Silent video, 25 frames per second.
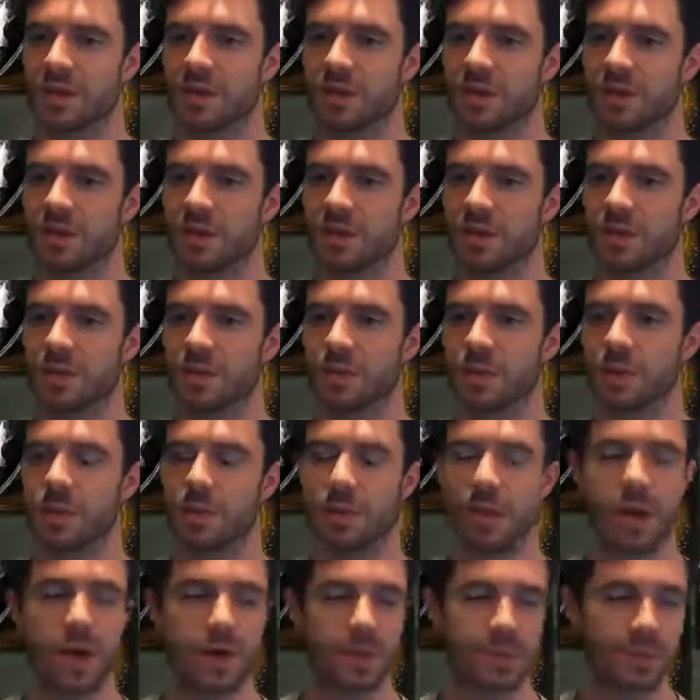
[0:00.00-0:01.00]
You know
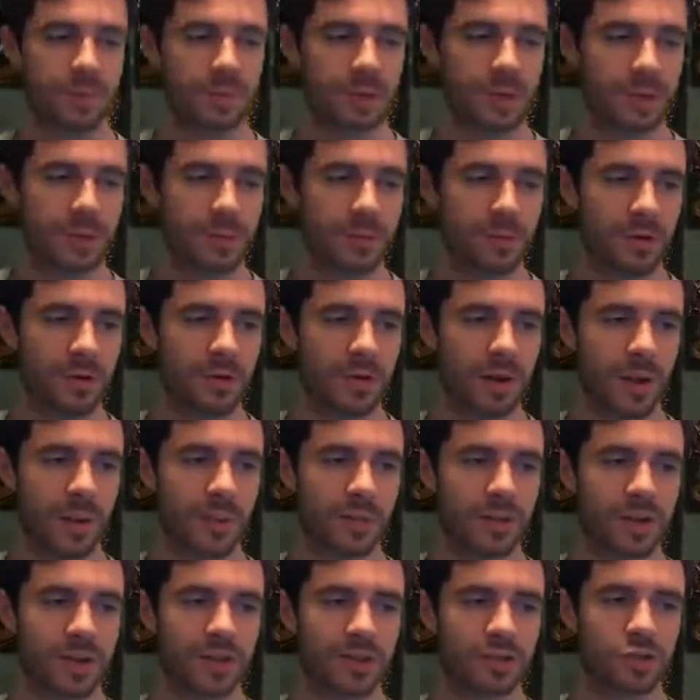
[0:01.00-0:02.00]
that other people are
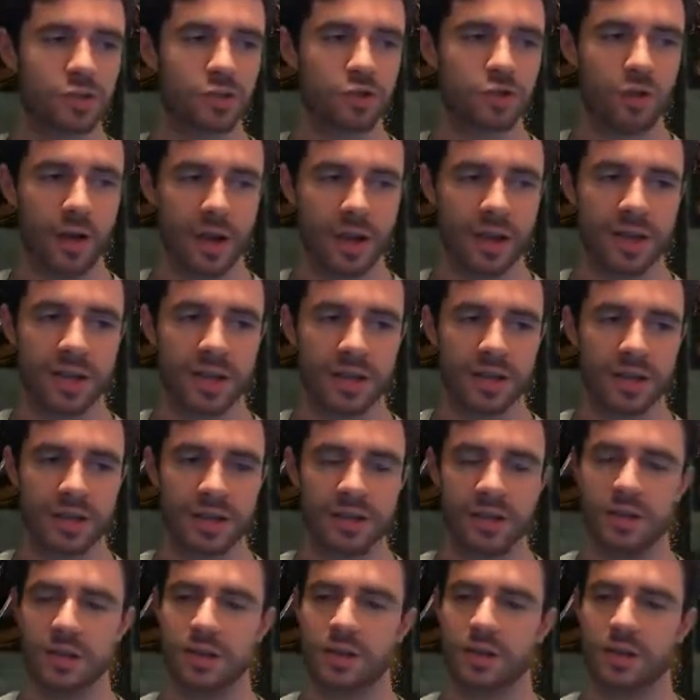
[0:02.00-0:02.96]
out there trying